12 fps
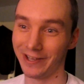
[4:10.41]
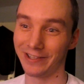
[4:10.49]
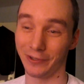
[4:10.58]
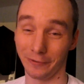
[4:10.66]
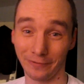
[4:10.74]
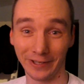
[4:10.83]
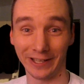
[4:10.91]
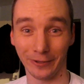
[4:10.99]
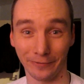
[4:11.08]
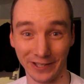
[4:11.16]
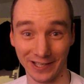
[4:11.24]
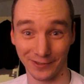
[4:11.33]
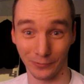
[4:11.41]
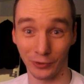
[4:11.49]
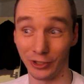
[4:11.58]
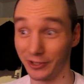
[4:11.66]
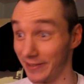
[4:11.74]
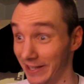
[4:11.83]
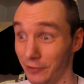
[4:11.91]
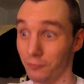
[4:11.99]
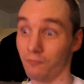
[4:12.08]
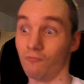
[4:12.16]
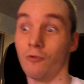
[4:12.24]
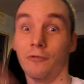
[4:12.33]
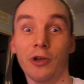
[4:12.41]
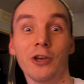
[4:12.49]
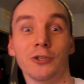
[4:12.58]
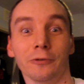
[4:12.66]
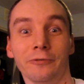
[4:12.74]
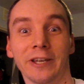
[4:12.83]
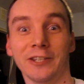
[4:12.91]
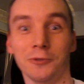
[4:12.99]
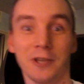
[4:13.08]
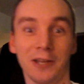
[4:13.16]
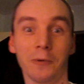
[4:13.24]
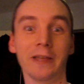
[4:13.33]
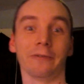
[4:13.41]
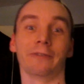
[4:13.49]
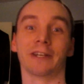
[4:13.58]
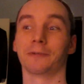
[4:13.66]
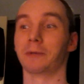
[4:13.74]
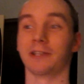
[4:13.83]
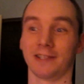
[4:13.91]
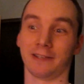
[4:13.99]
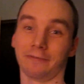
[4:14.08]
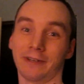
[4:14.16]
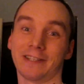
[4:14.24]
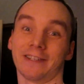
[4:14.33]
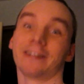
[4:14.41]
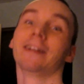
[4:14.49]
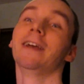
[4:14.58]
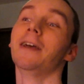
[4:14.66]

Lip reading: so you feel like your fix hasn't worked, and then you reverse your fix, you take away your fix because it didn't fix it.